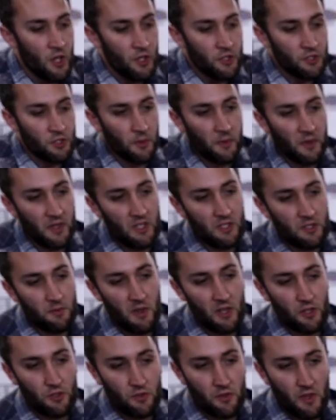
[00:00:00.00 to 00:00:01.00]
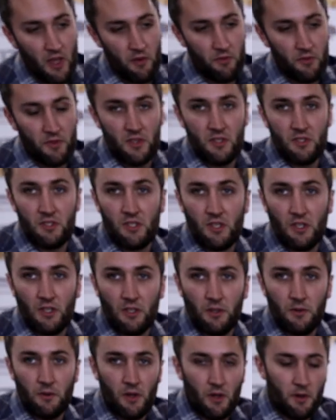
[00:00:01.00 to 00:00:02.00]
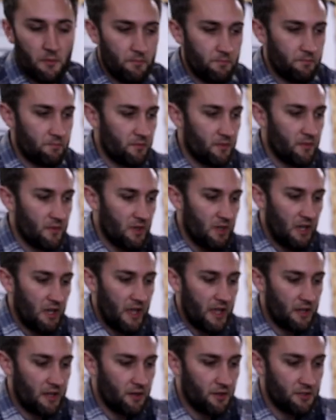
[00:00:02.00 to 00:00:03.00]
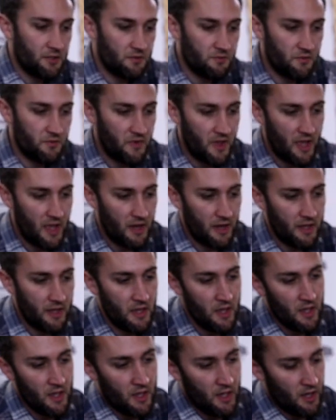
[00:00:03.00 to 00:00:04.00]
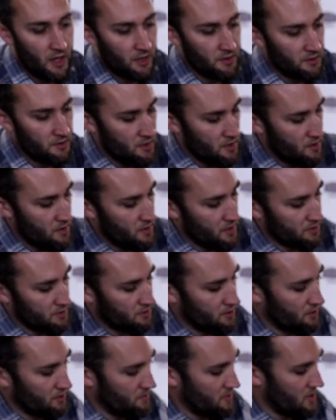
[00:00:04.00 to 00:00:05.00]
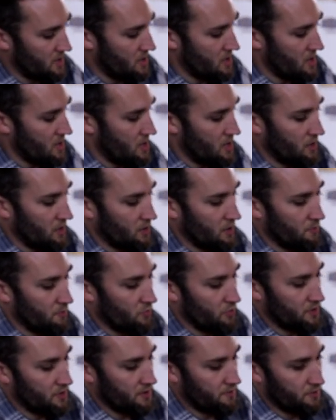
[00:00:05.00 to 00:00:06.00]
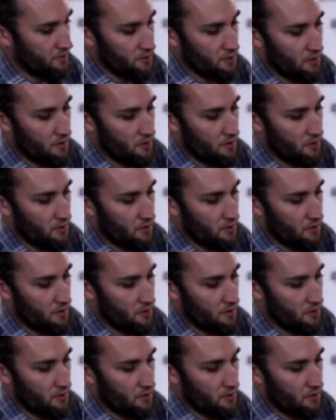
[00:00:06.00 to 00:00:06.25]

So we need to make sure that everything's going to um, lay nice and fairly and that's going to be in a number of different